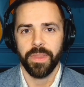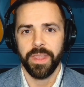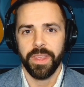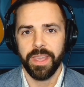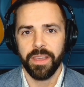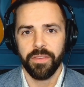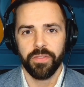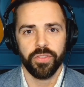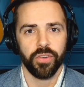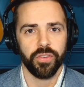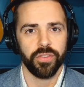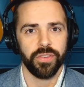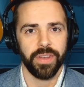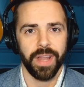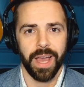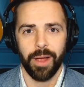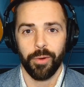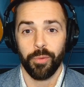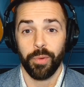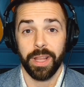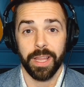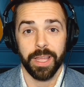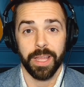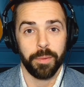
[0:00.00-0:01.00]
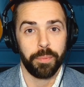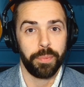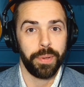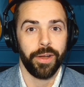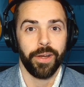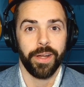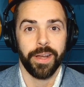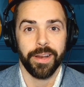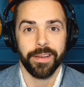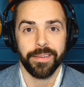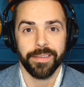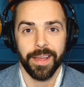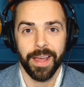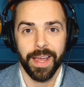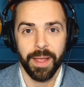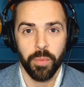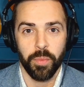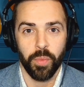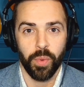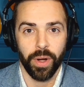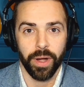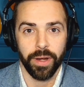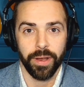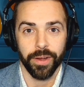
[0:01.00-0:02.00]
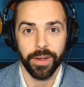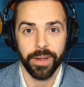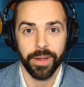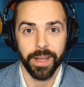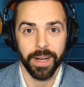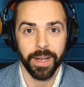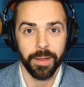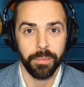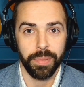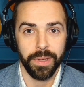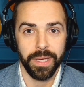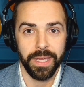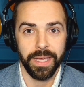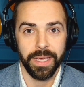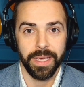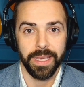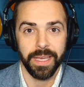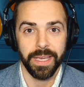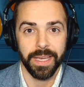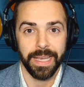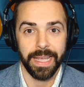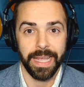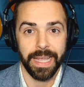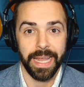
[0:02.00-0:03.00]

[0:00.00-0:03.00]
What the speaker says: If there's not really a period of time where you're going to be